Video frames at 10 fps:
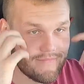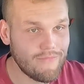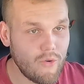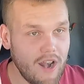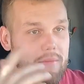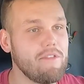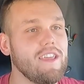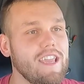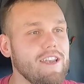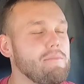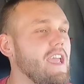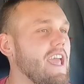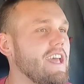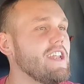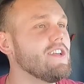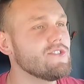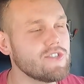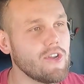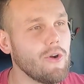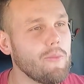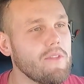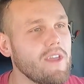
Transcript: what I'm thinking in my head. So,